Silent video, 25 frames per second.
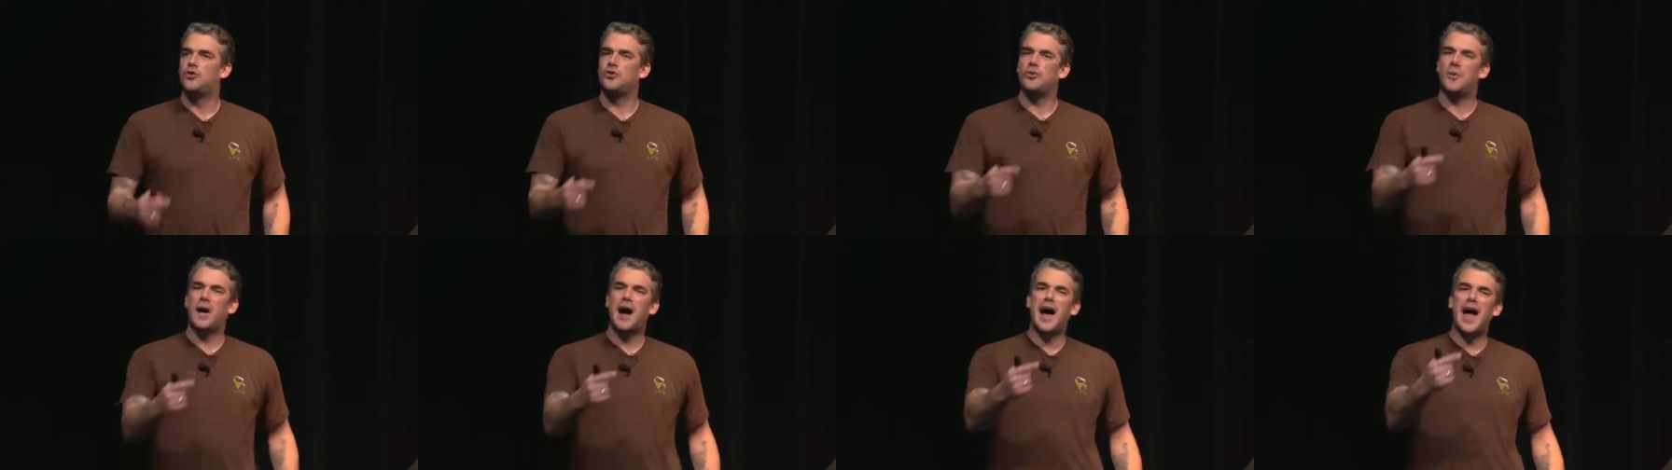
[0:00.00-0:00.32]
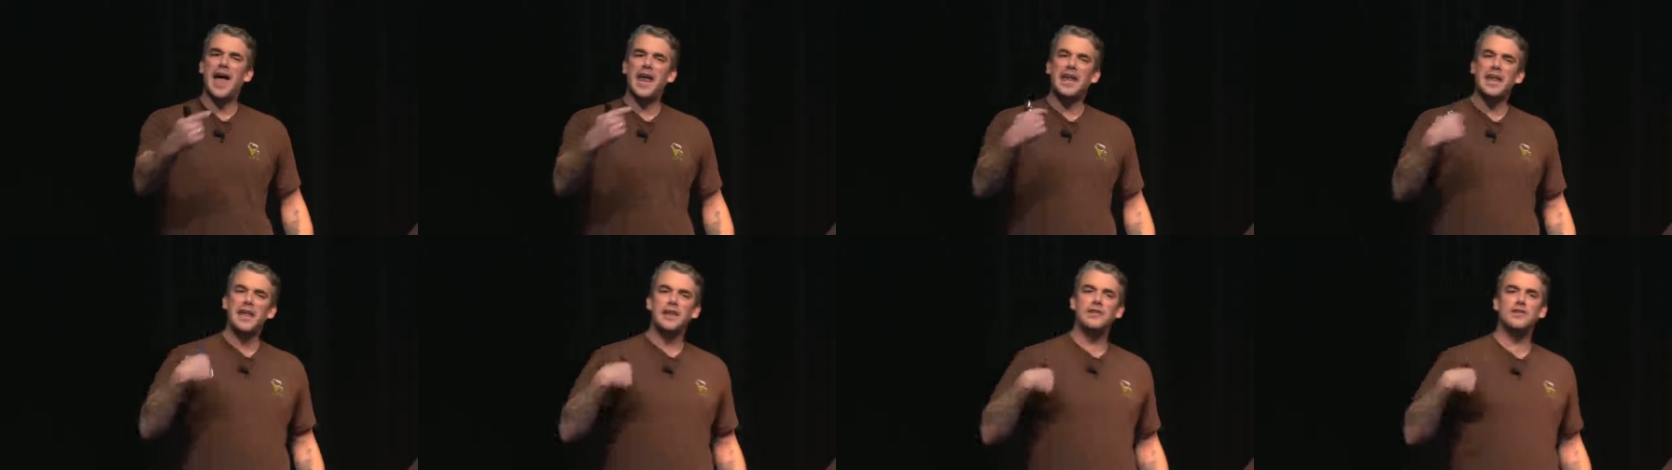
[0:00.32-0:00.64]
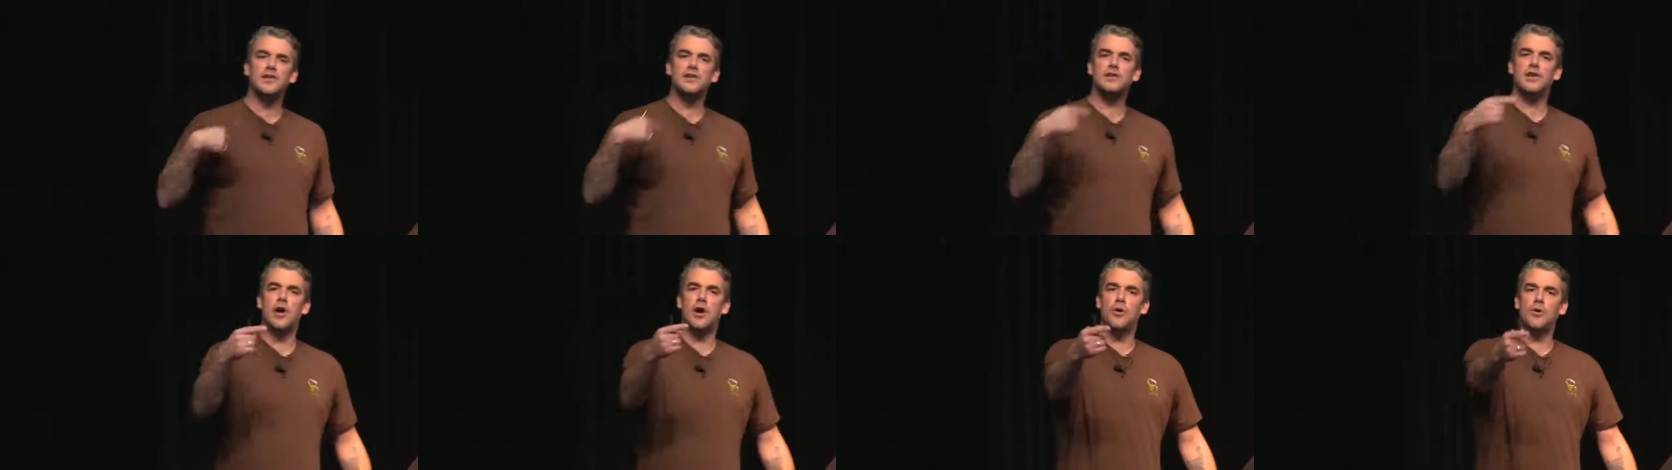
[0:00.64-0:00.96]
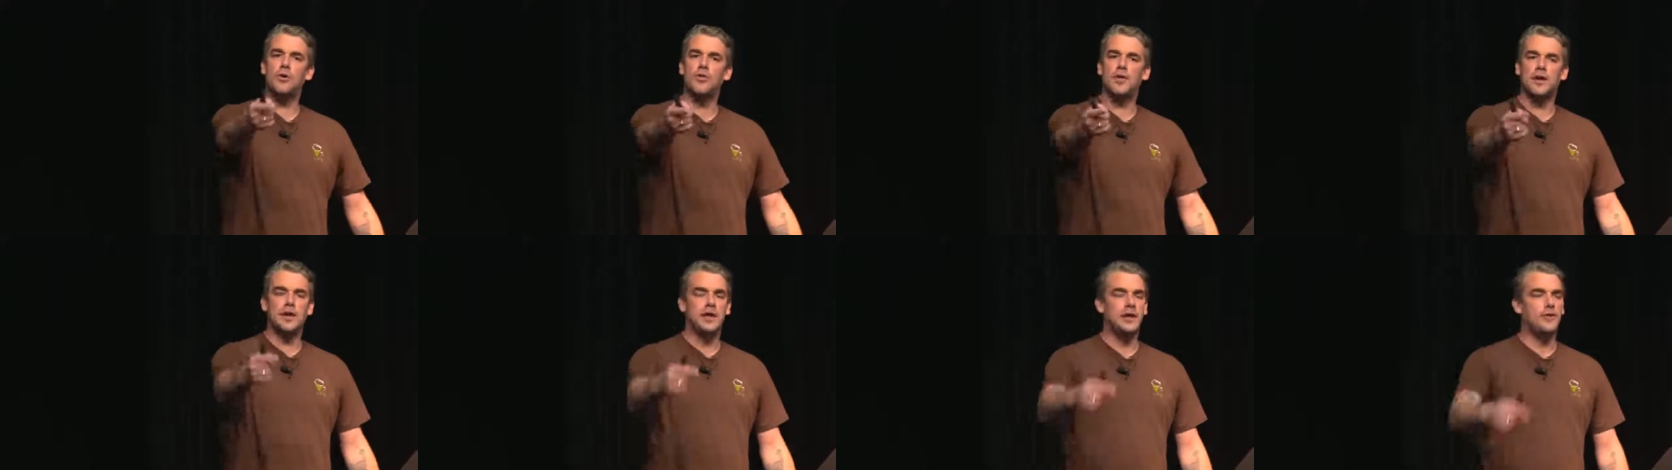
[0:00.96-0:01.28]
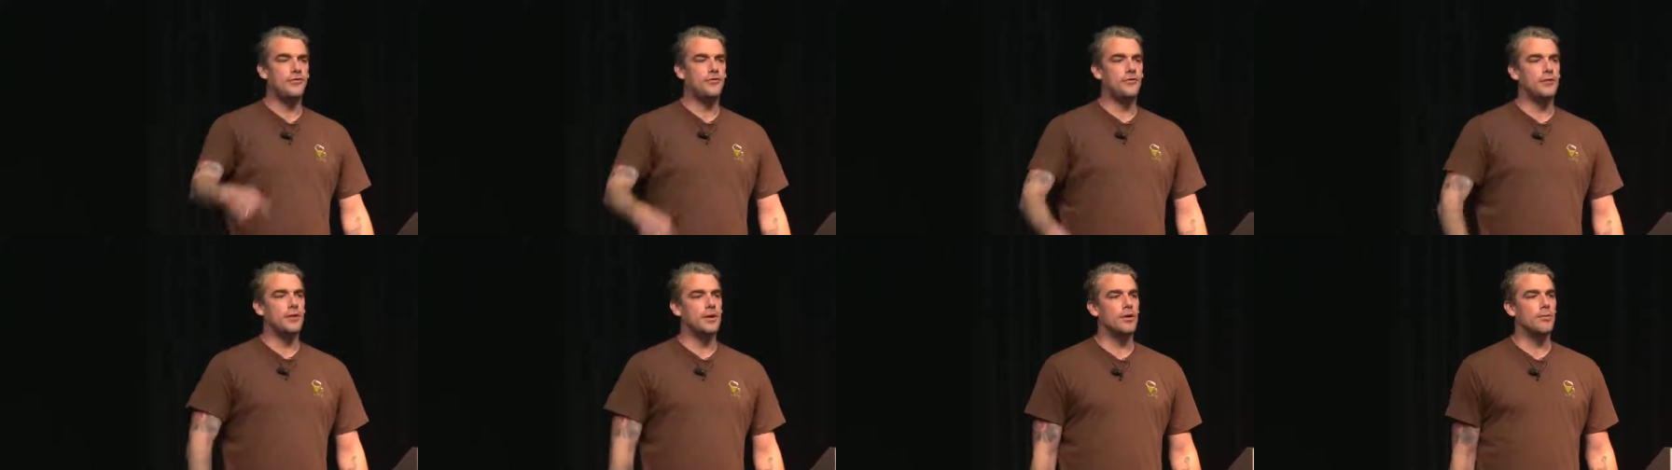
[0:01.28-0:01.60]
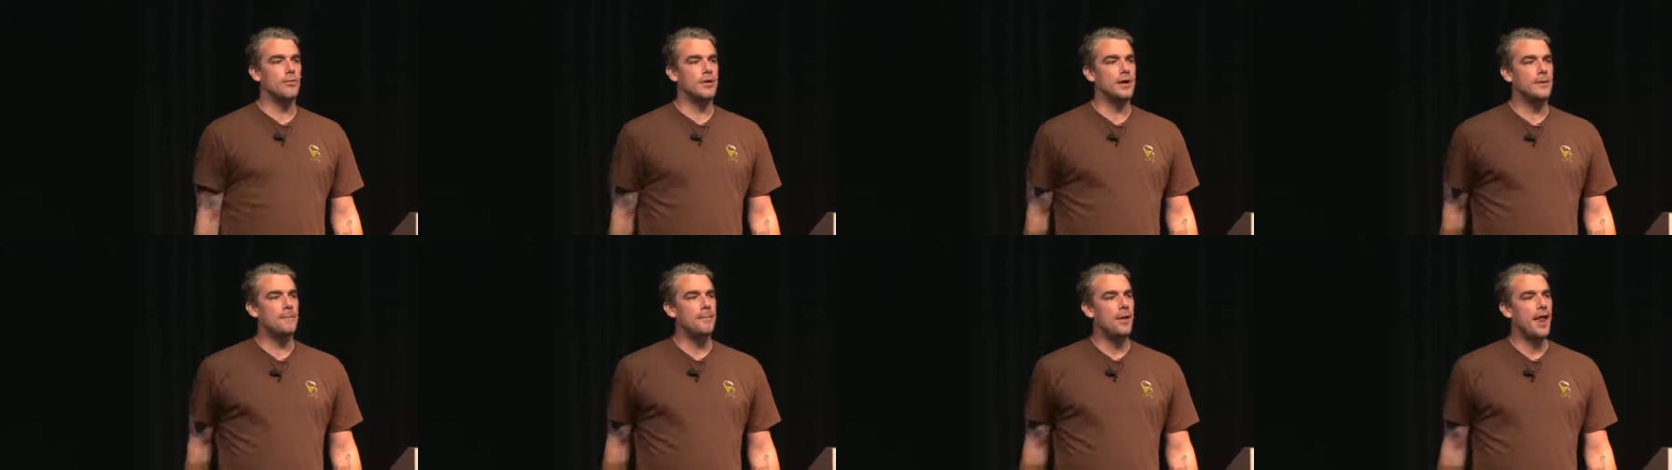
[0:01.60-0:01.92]
Do I need to know that he's
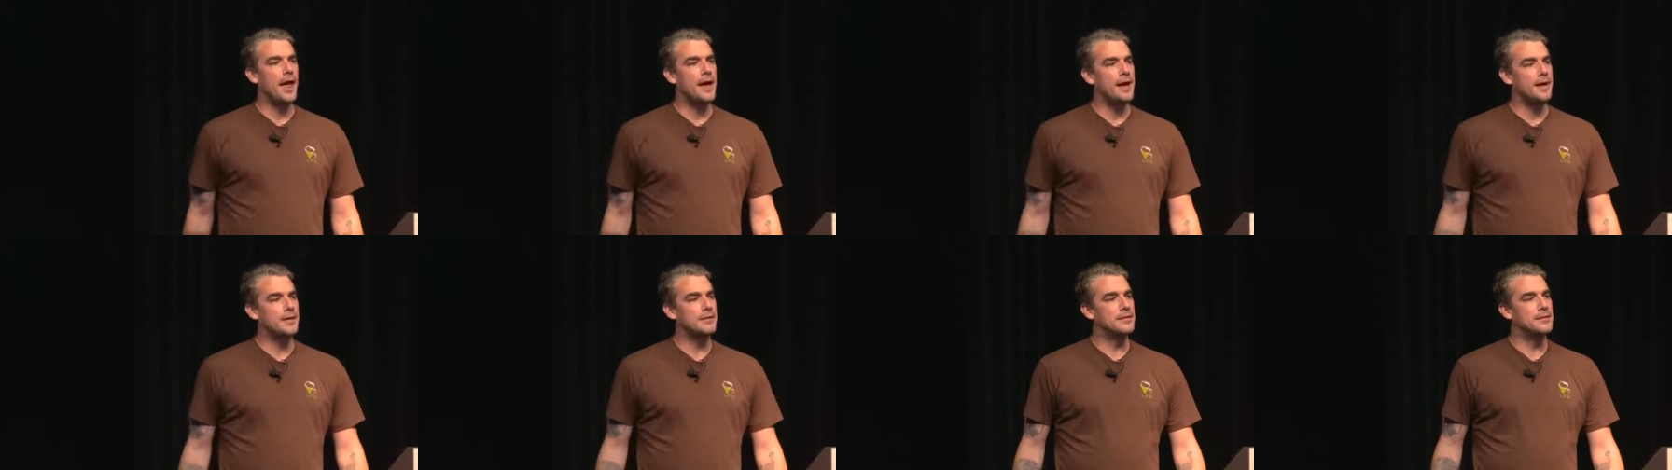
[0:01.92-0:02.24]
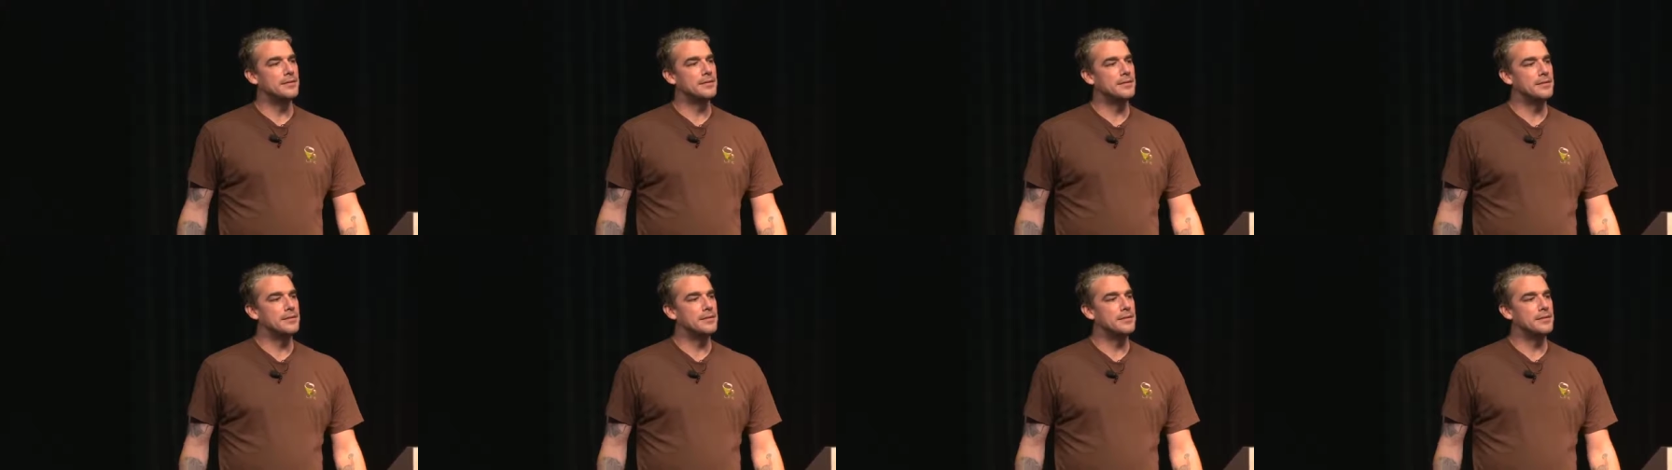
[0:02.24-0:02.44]
doing a replay?